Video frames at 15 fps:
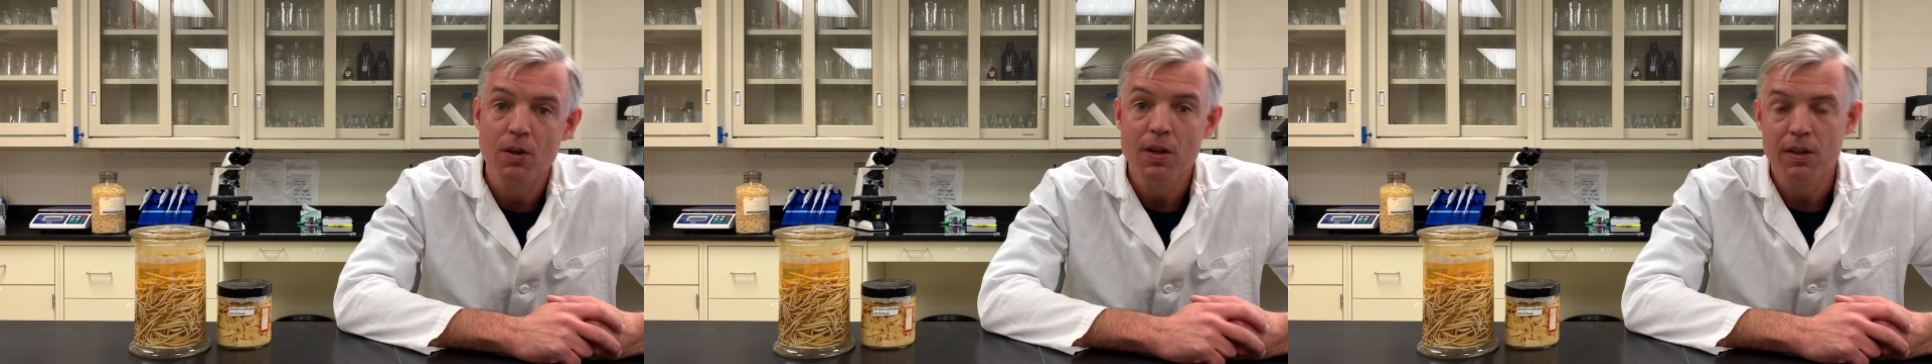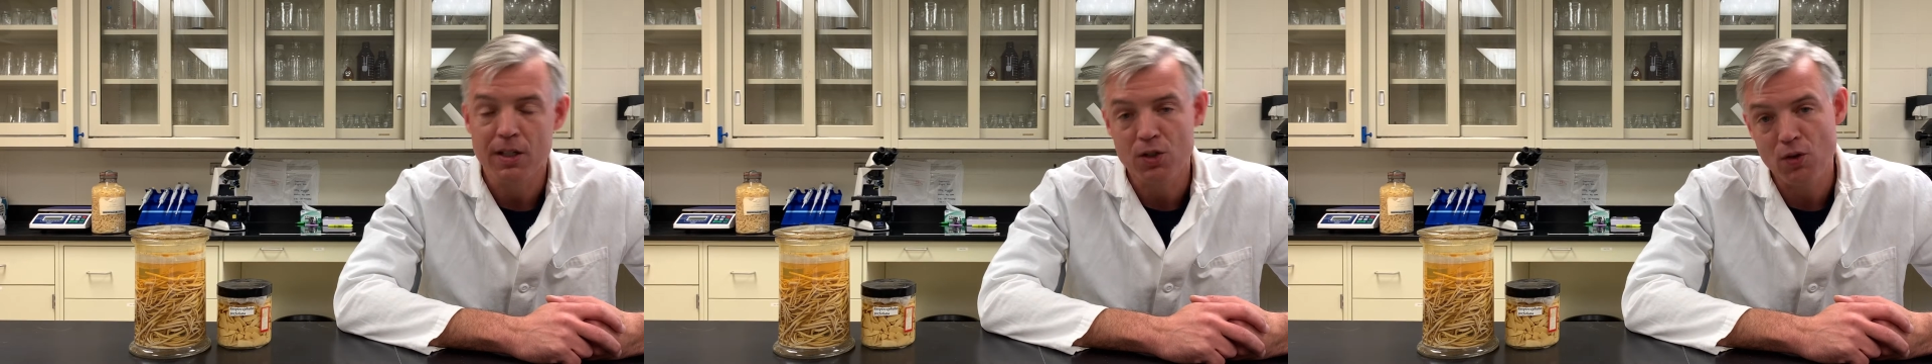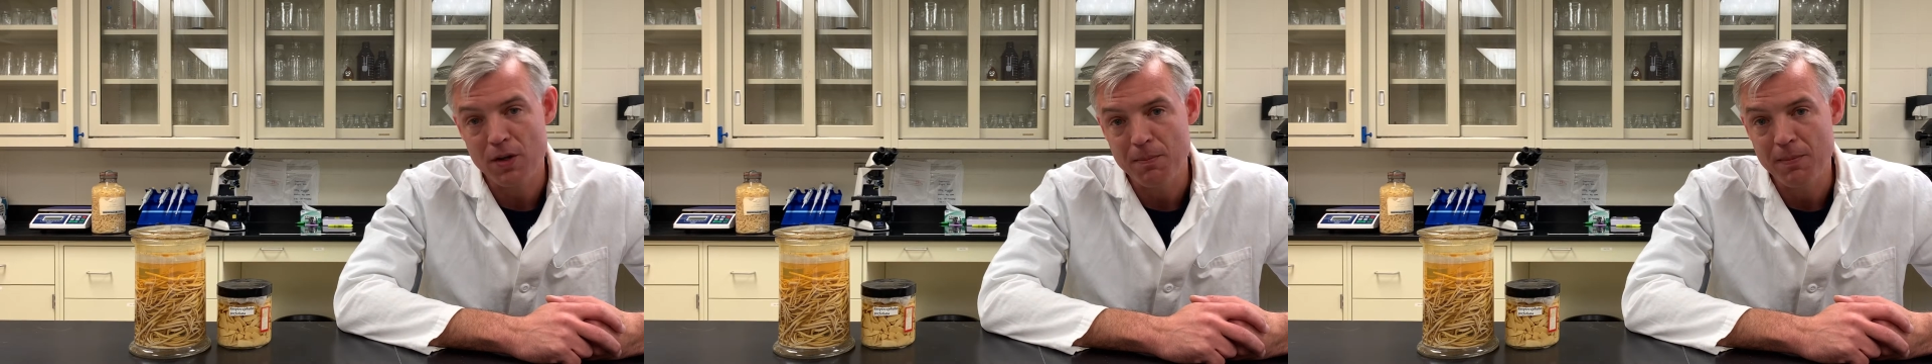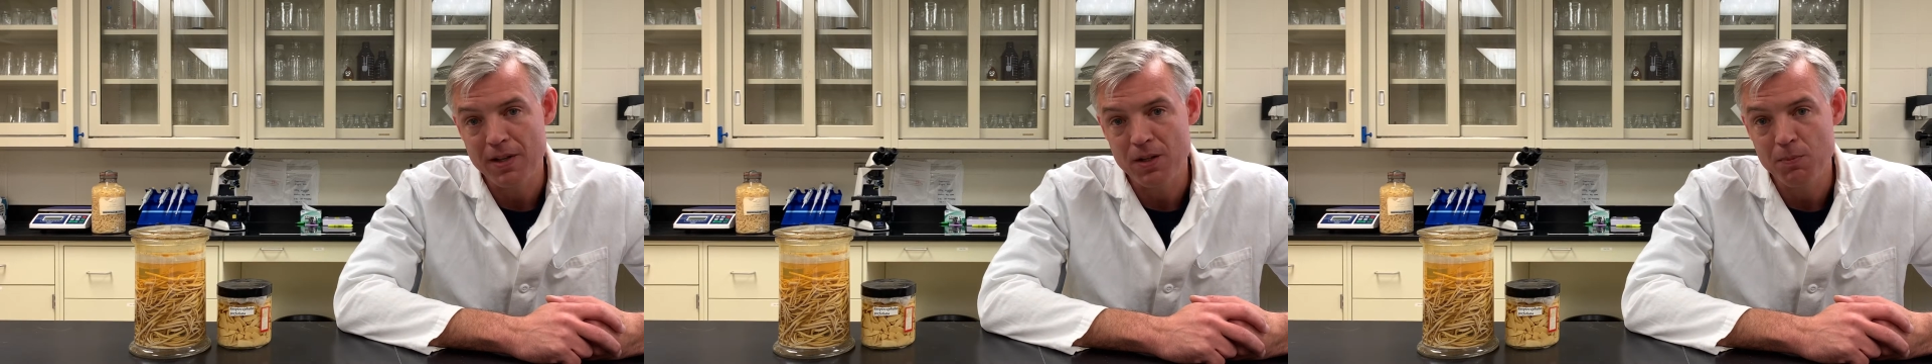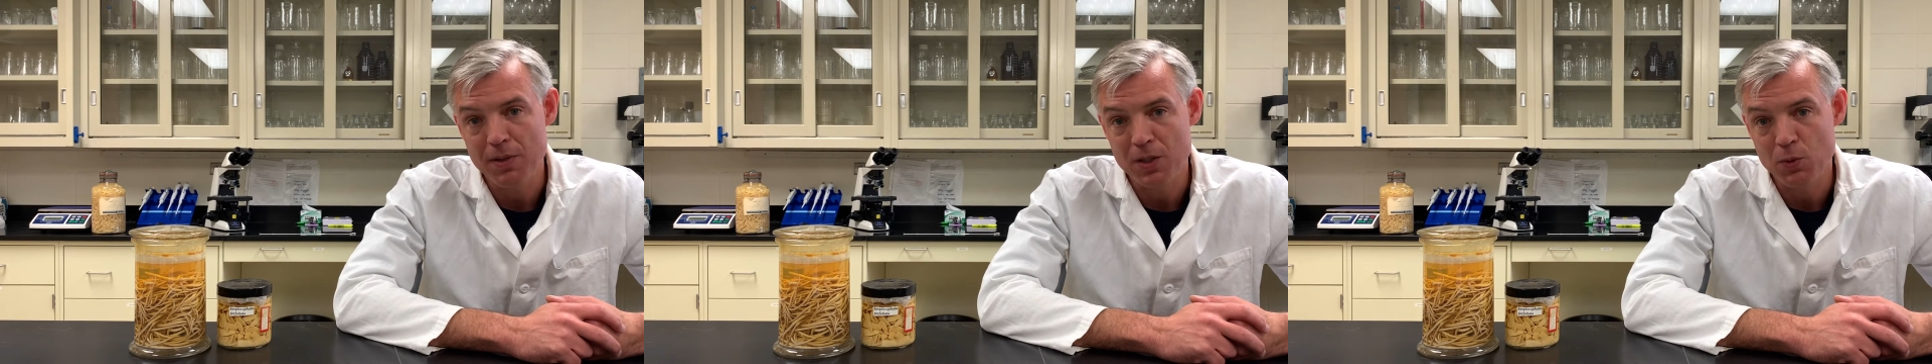the treatments
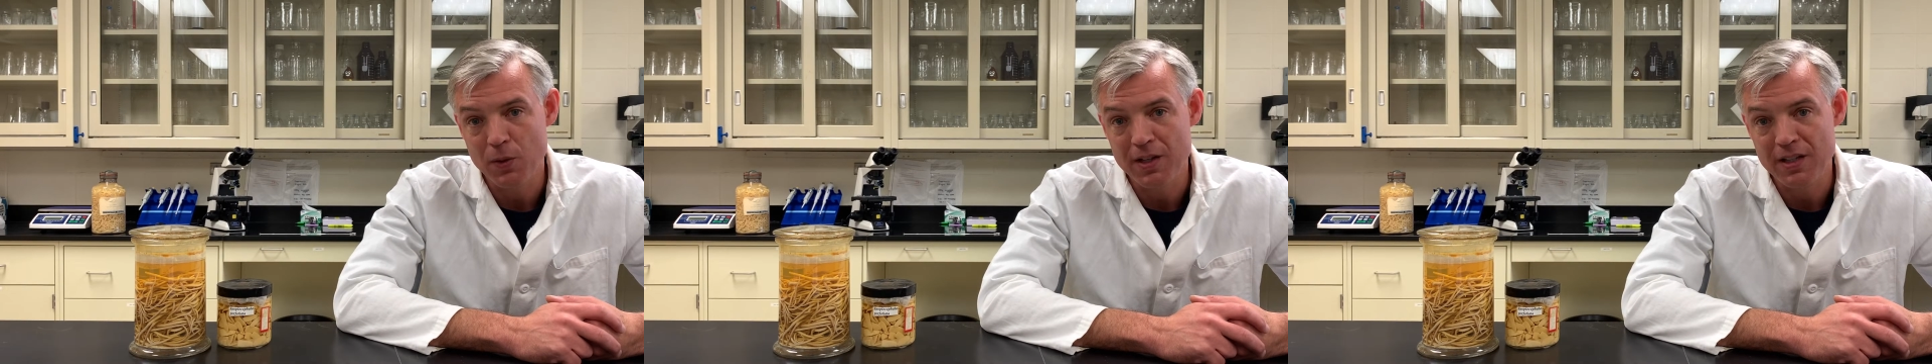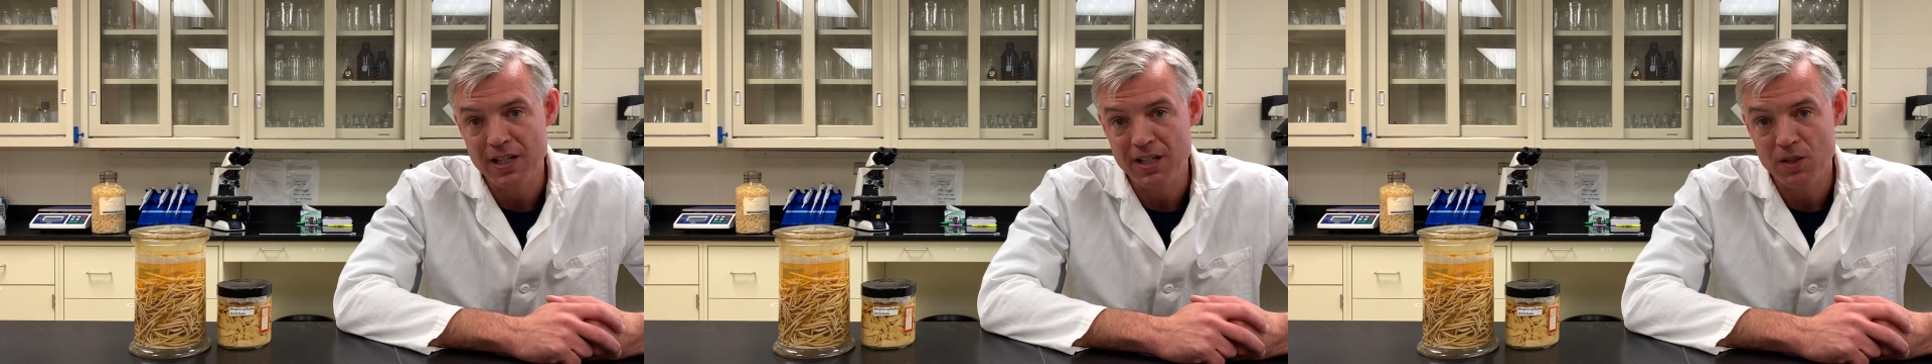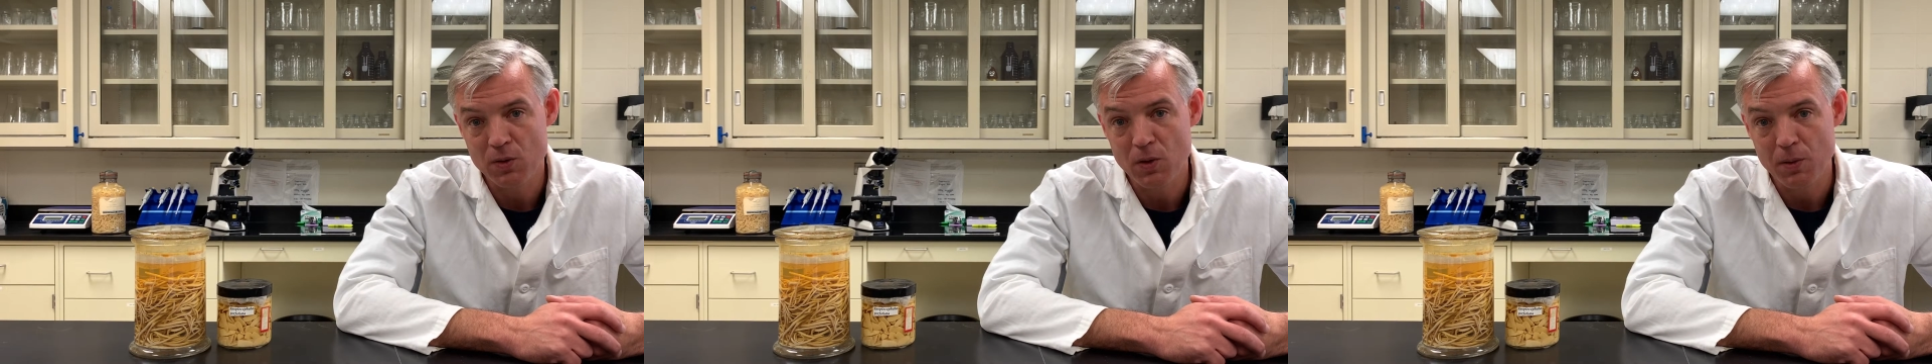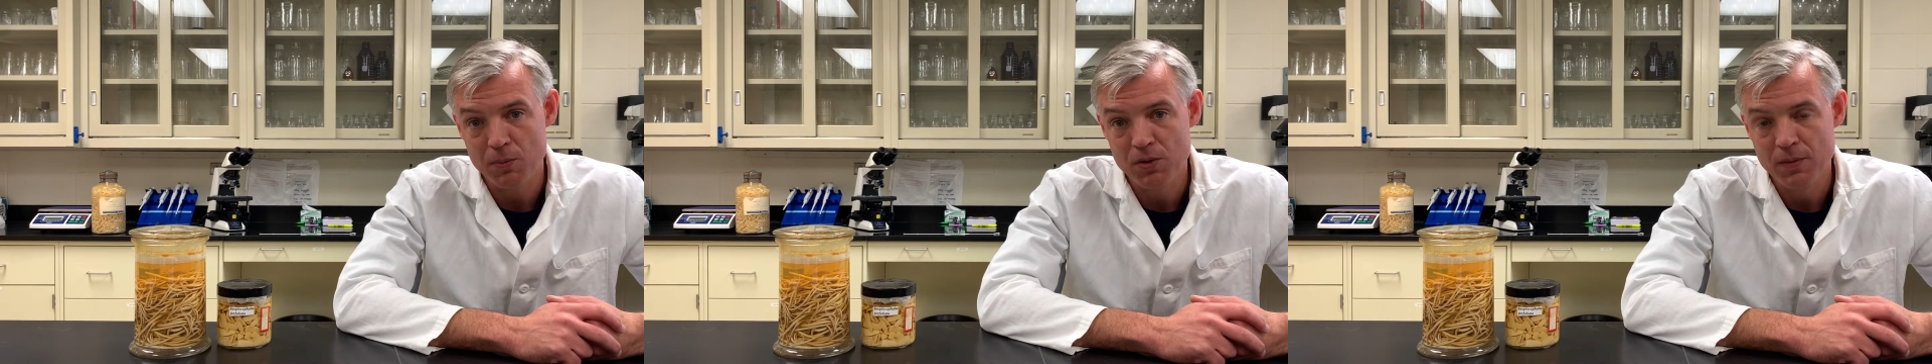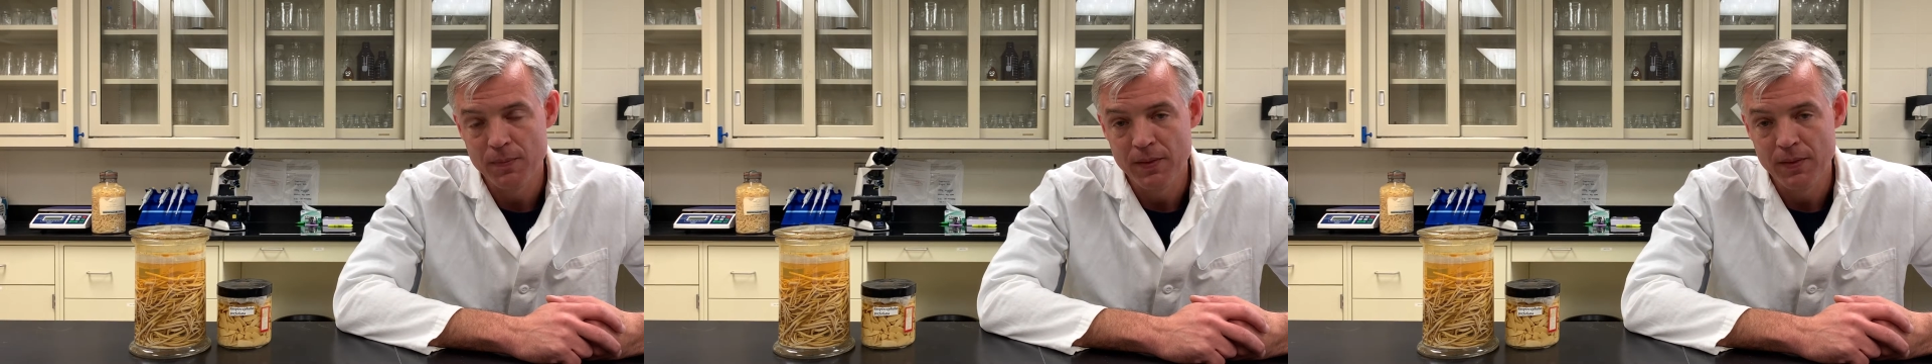between these groups.